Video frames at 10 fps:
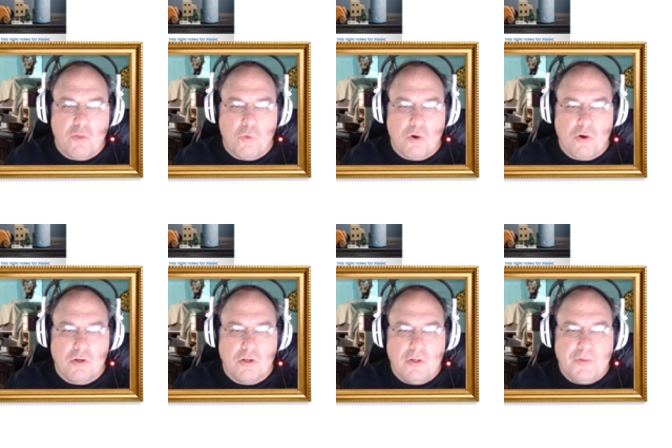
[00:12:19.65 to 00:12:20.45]
word
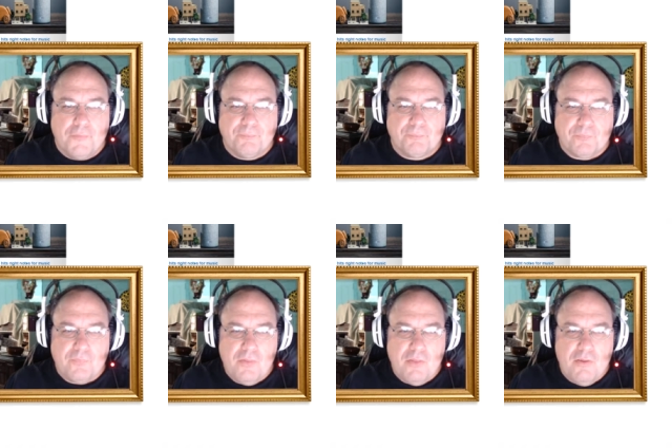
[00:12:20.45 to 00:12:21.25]

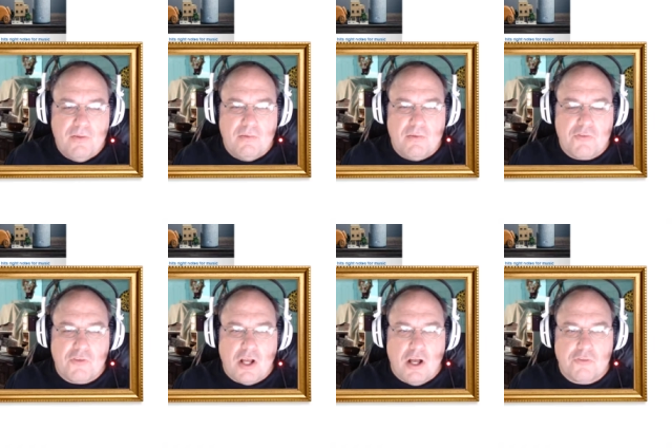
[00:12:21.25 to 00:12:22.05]
instead
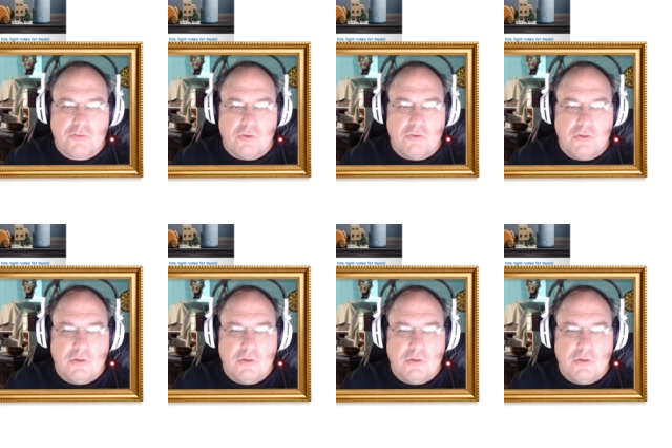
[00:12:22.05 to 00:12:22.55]
of hustle.